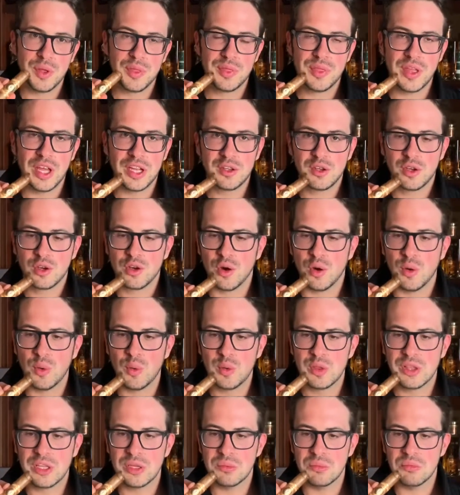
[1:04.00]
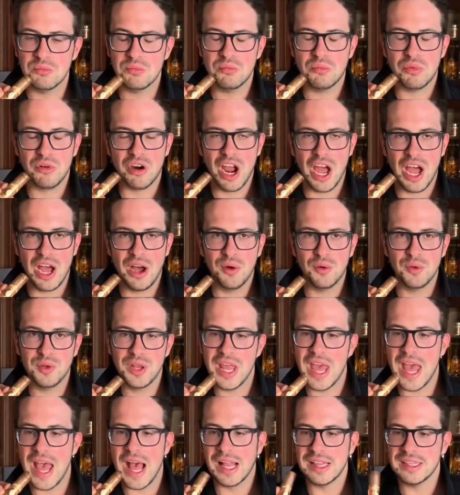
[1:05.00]
that golden brown
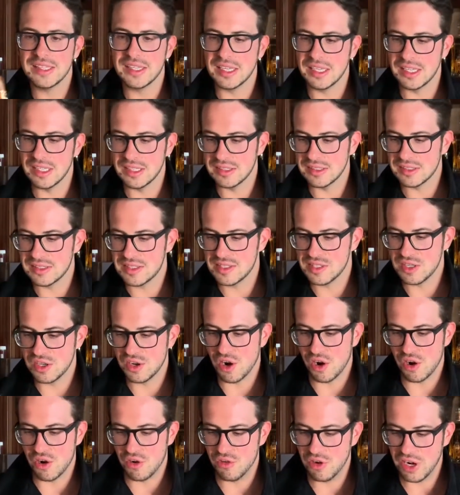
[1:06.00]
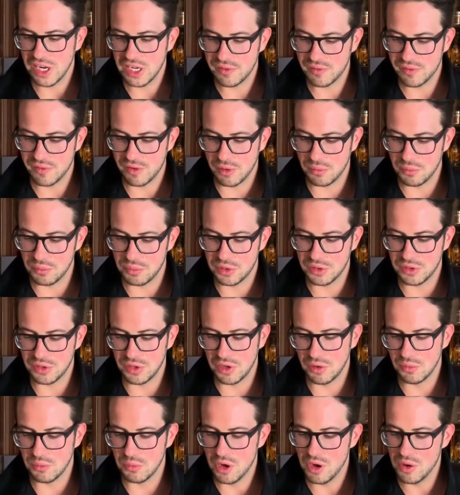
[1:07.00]
elegant cigar ring from
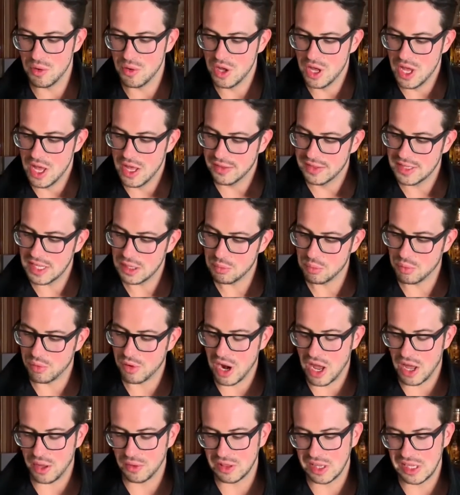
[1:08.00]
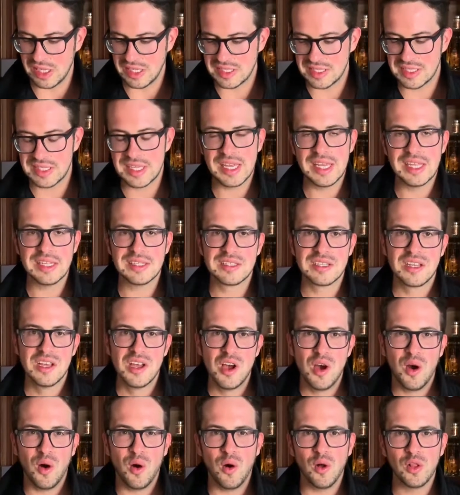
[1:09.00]
Perdomo that proudly states
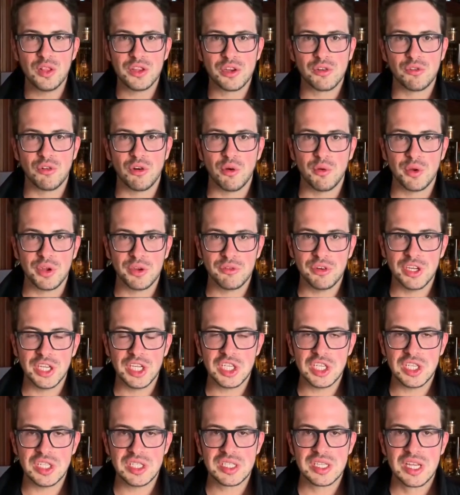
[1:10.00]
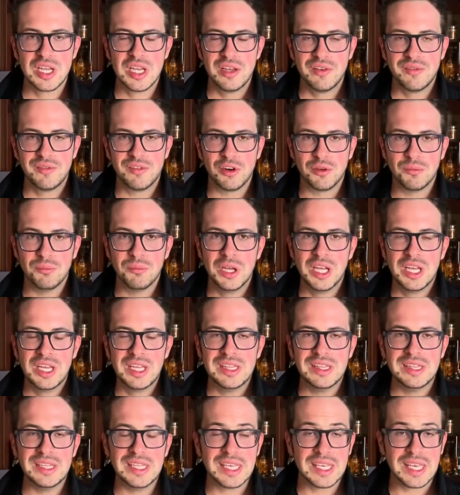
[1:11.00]
all the growing regions from
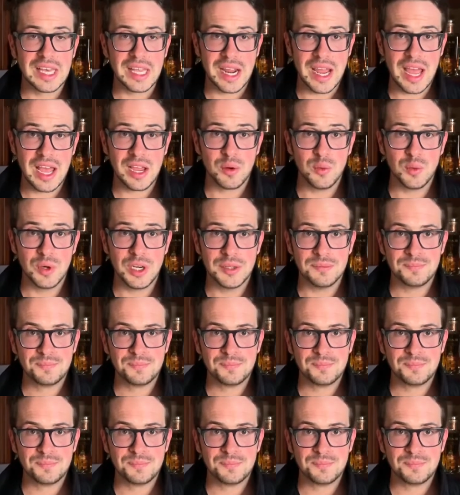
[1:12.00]
Nicaragua.